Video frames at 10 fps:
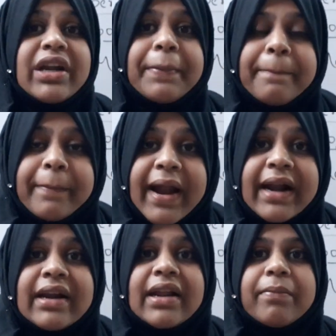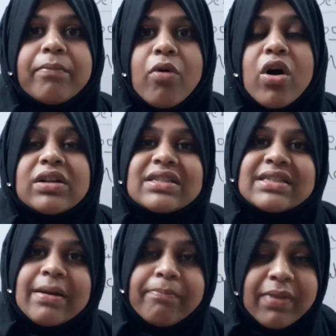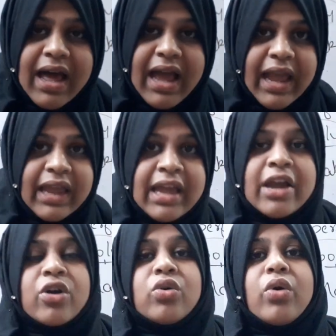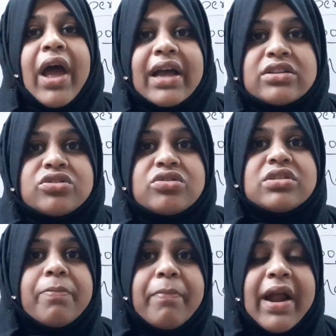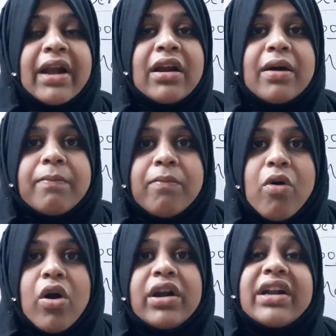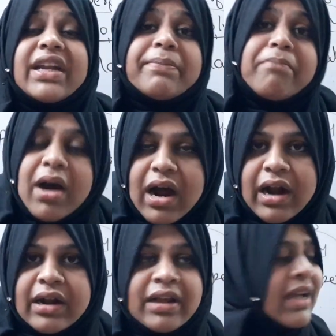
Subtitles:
depend upon supply, who has to depend upon demand,